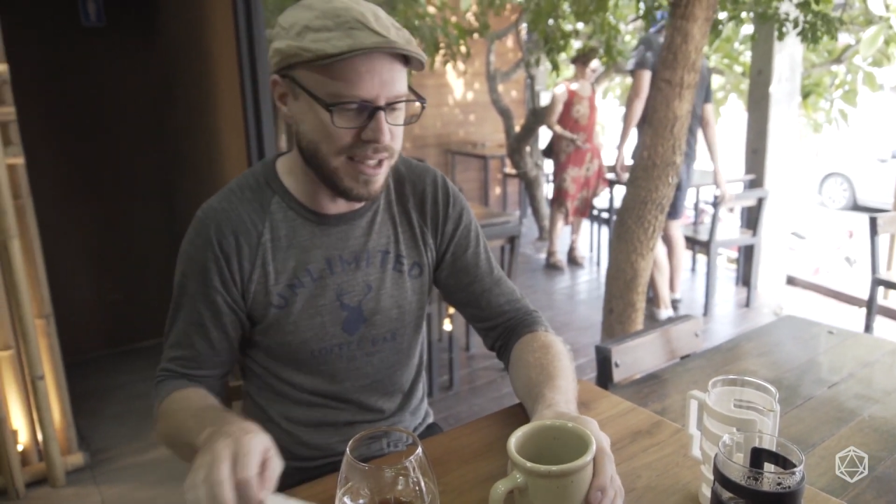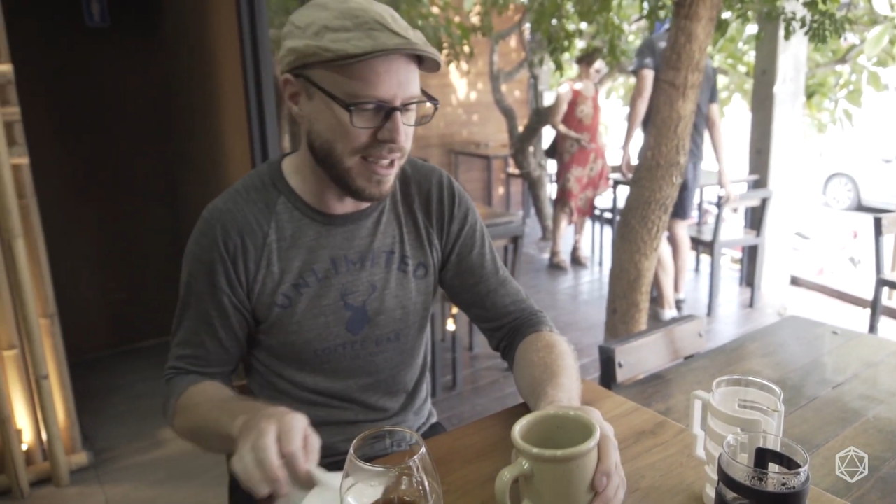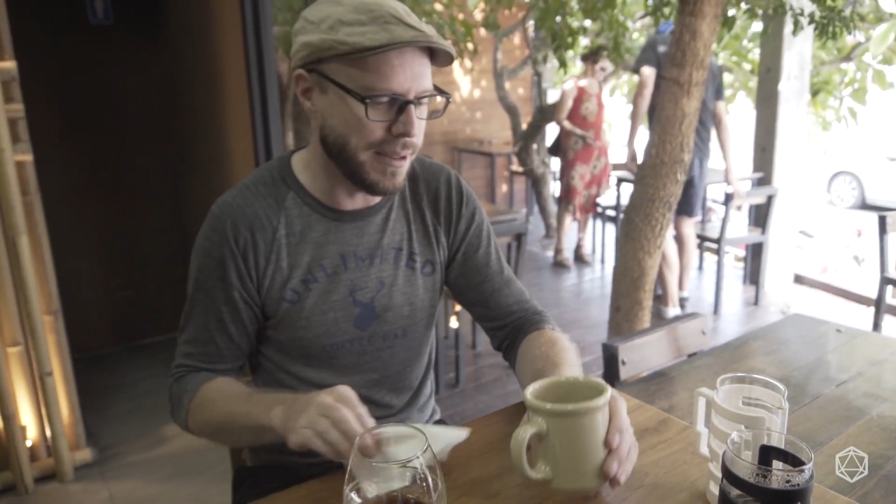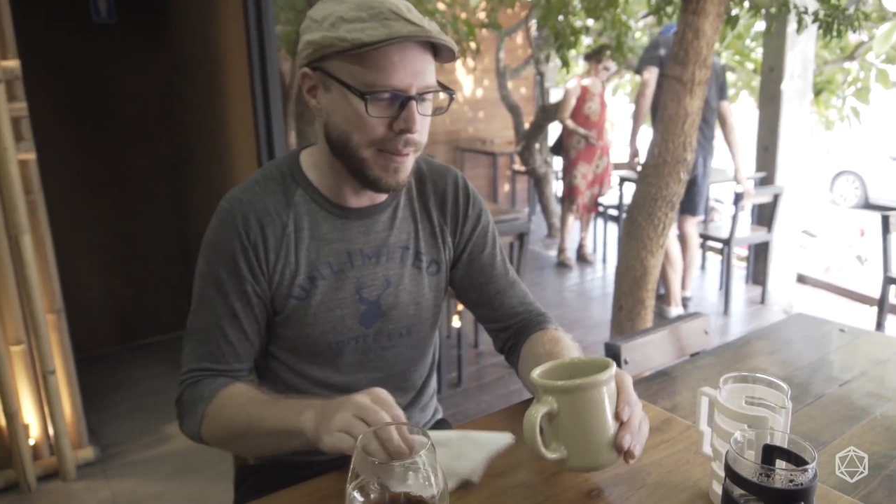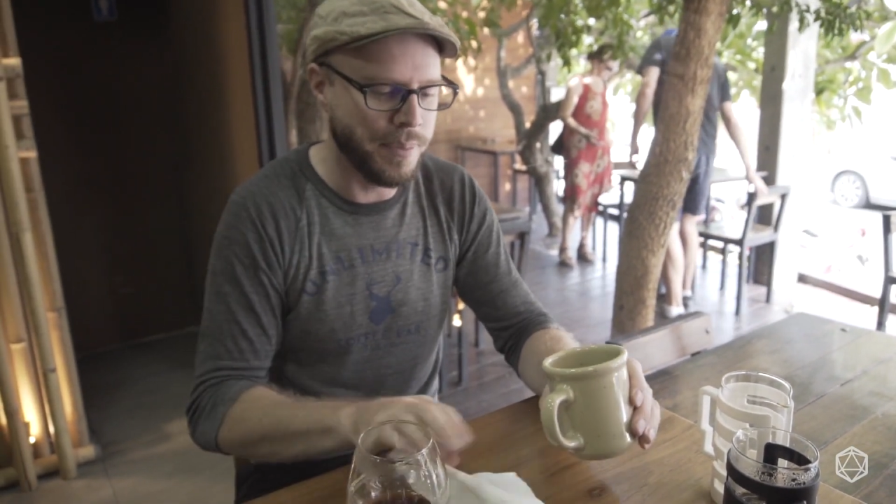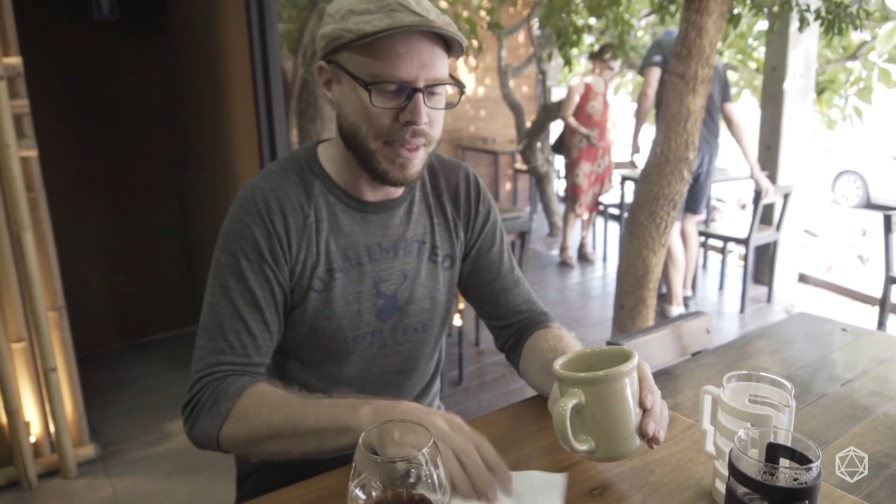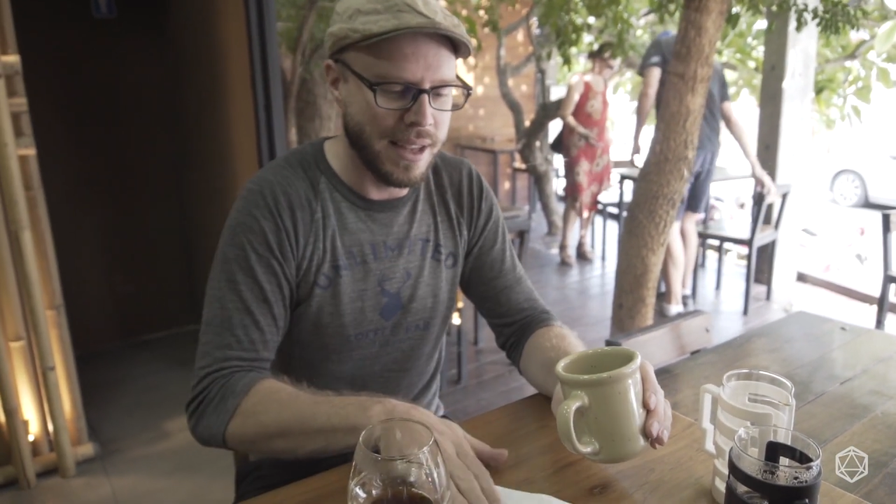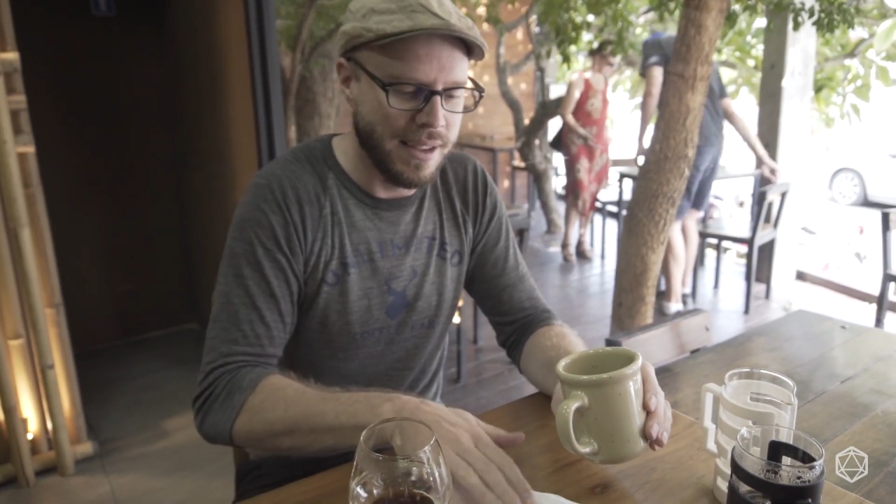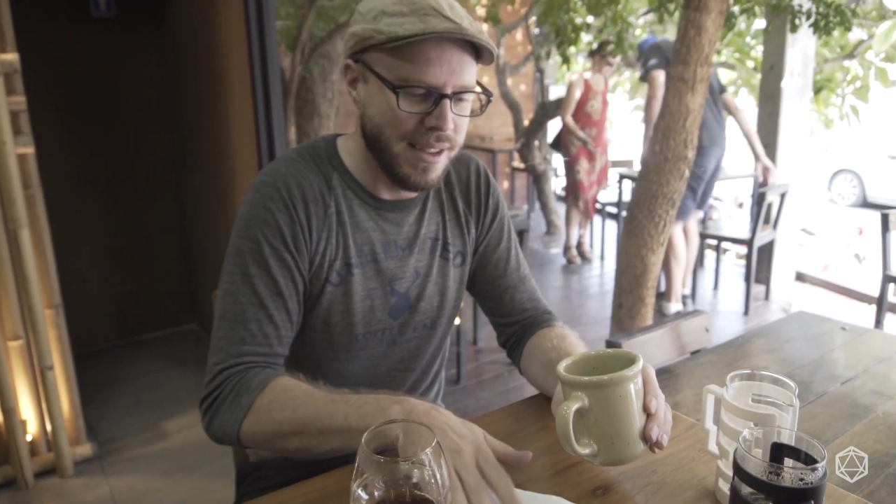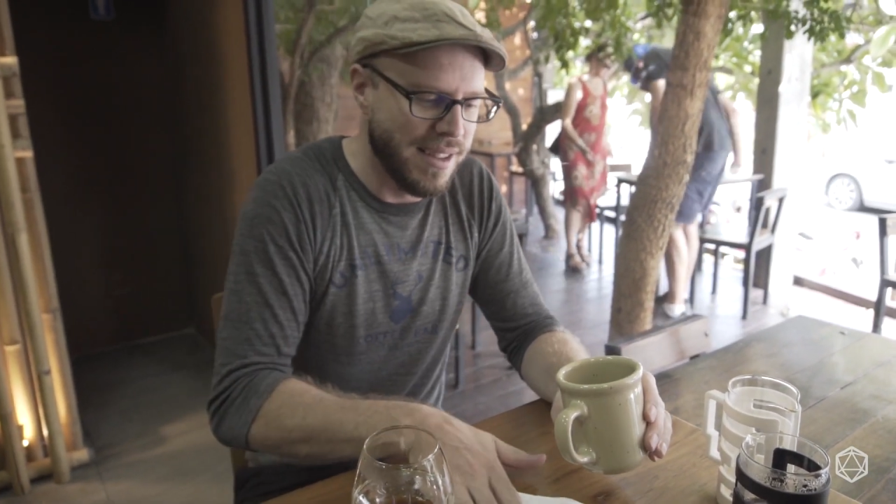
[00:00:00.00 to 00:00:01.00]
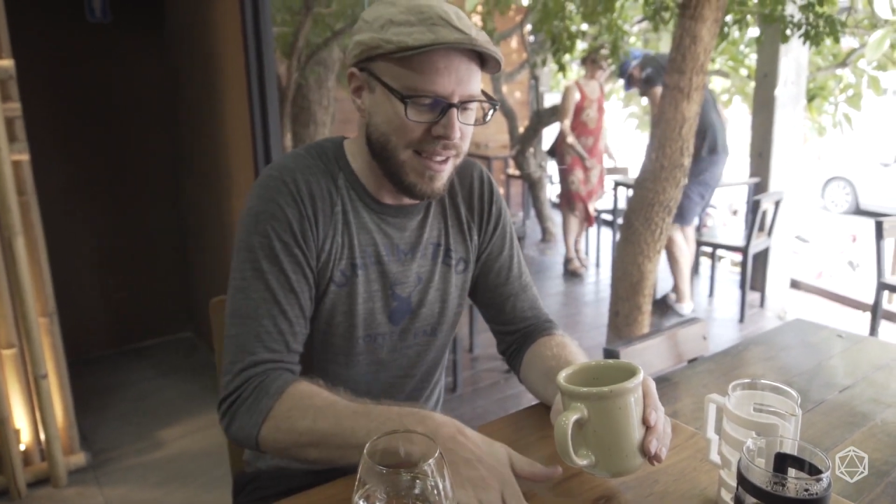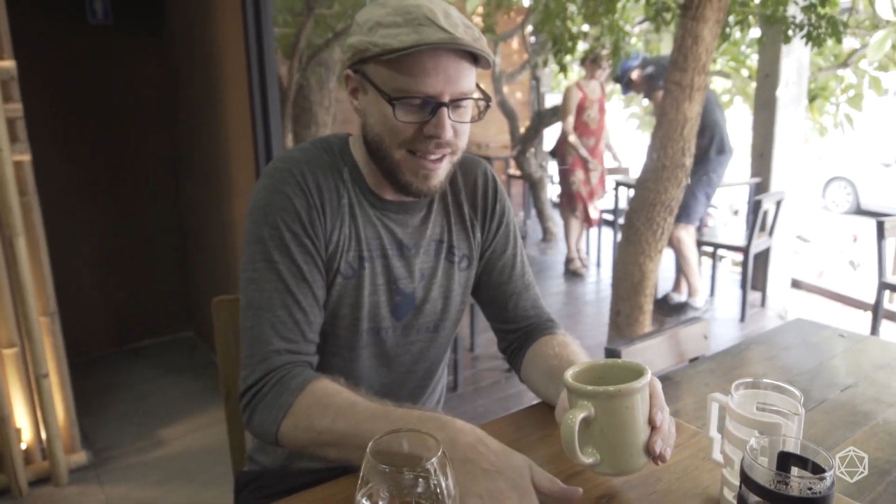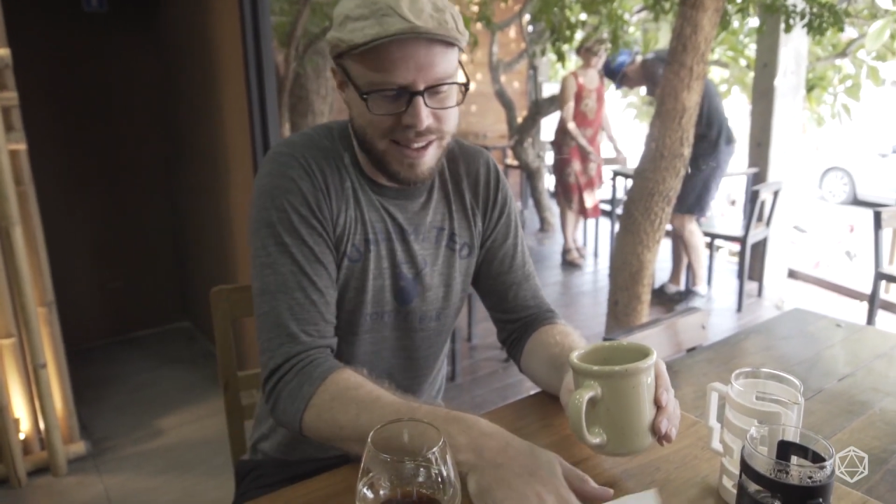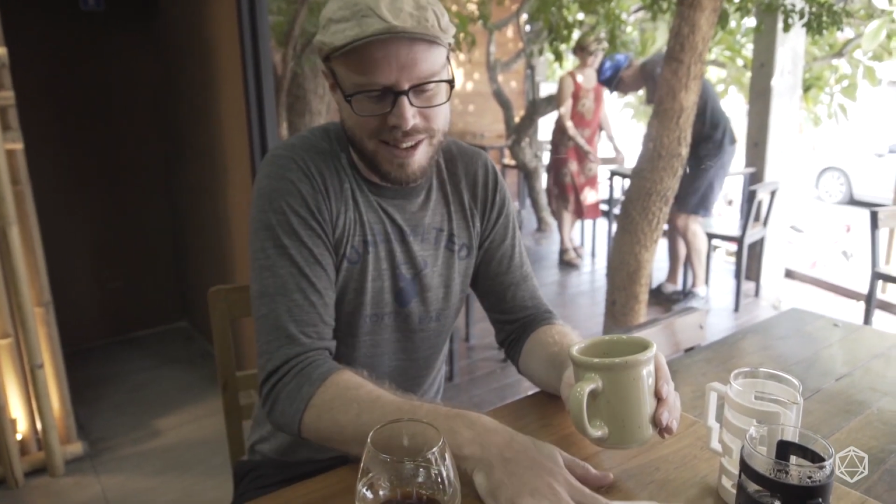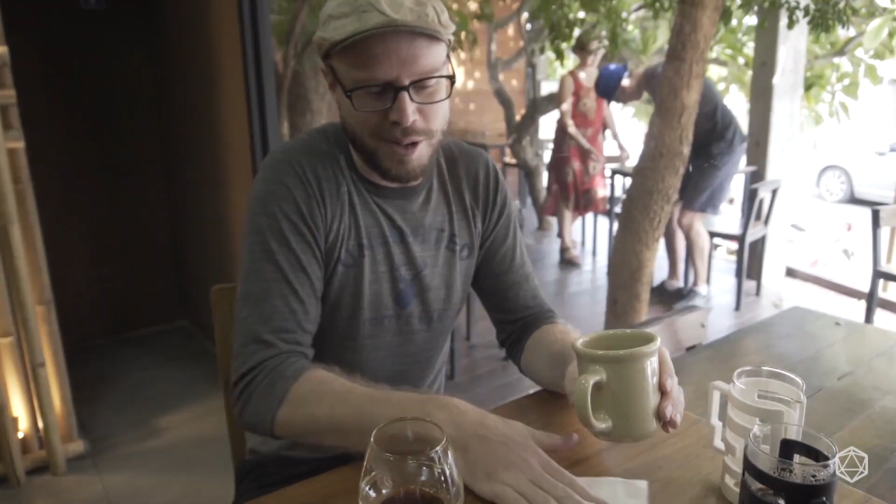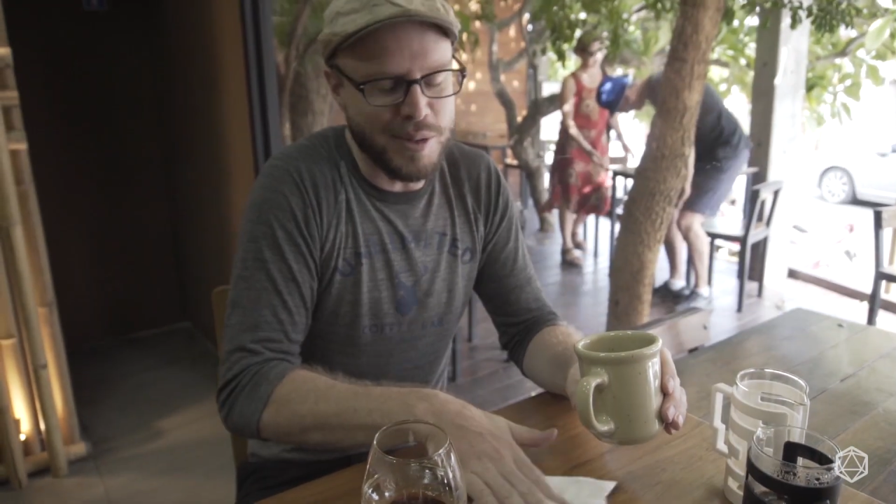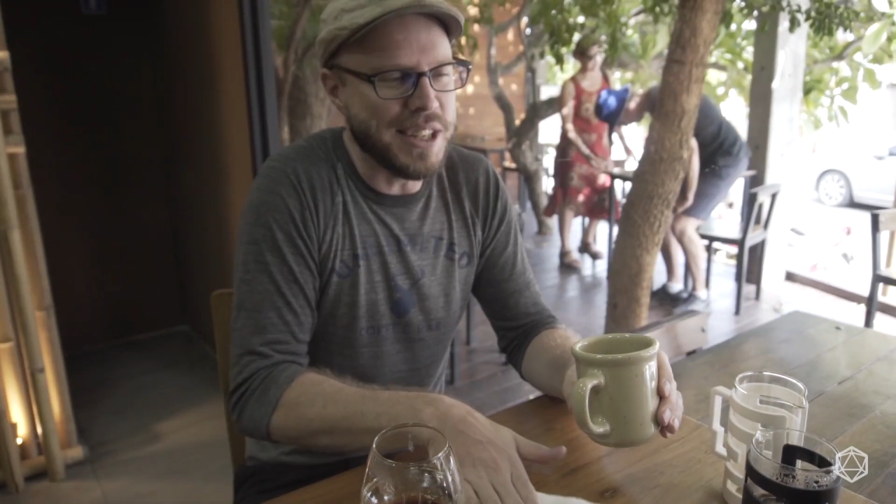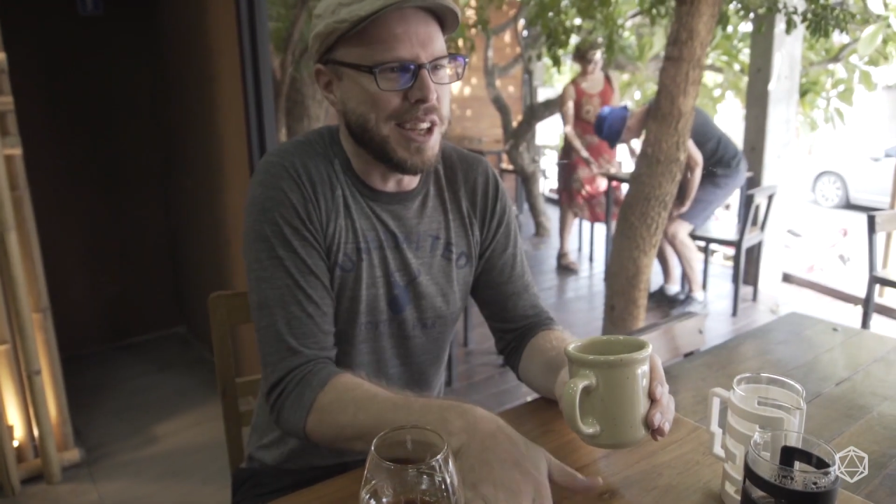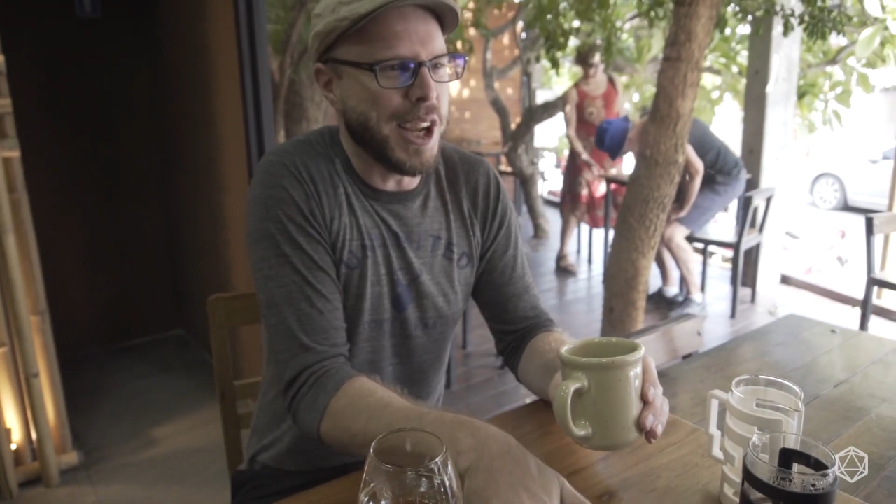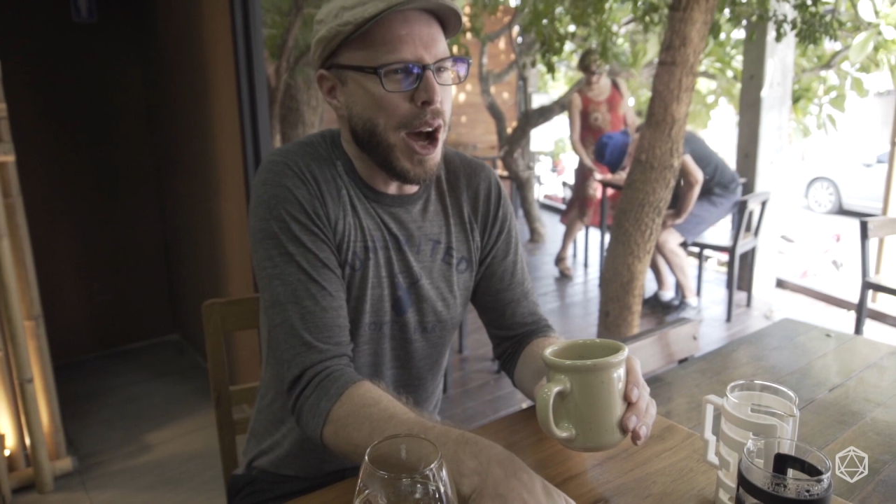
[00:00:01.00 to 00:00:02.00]

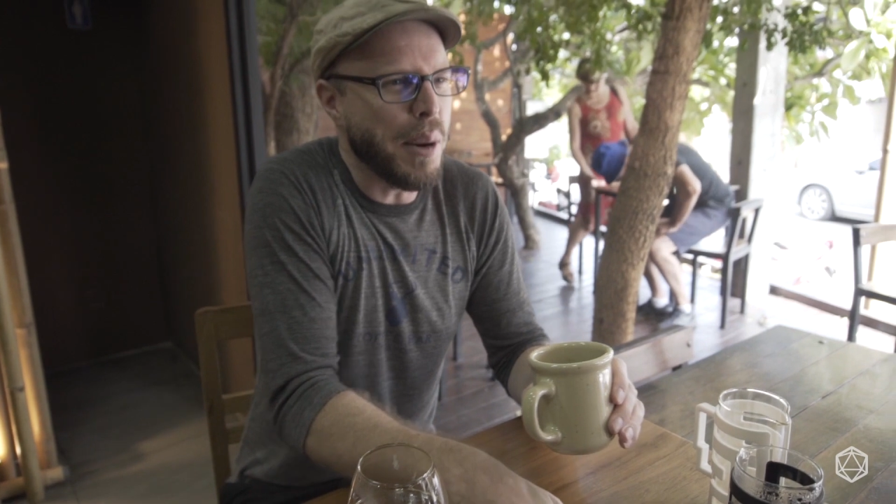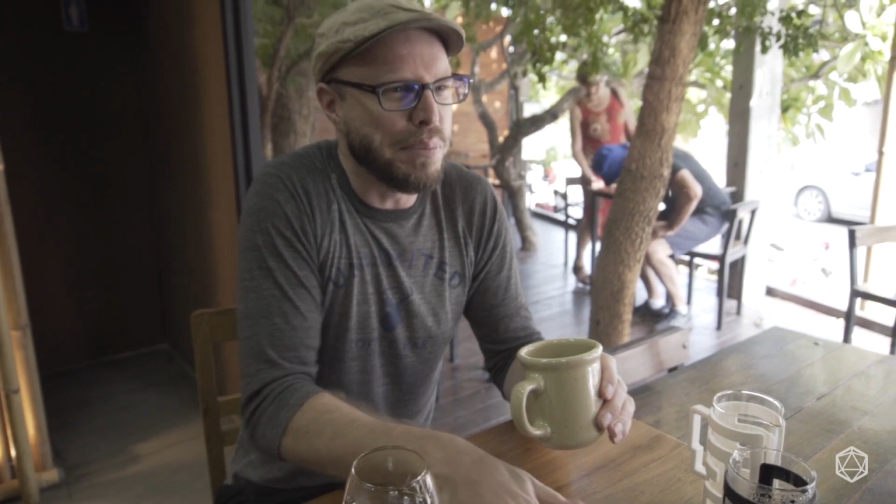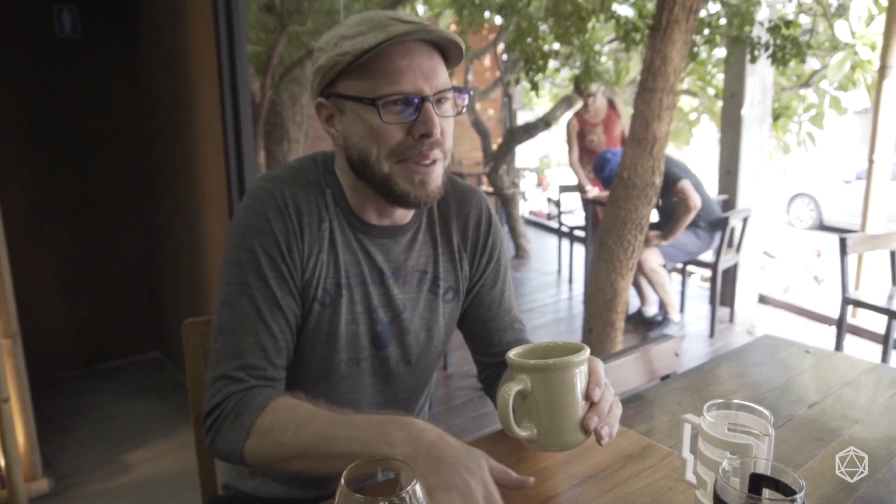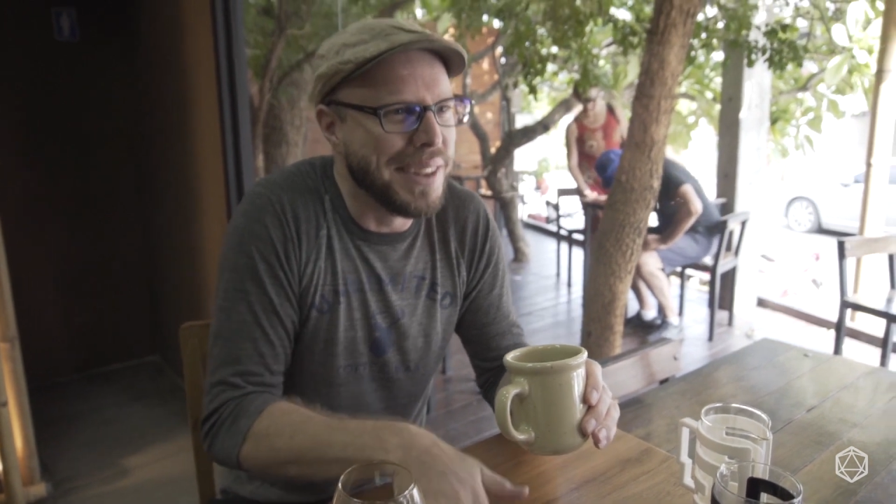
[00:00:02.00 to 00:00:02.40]
it's a cup.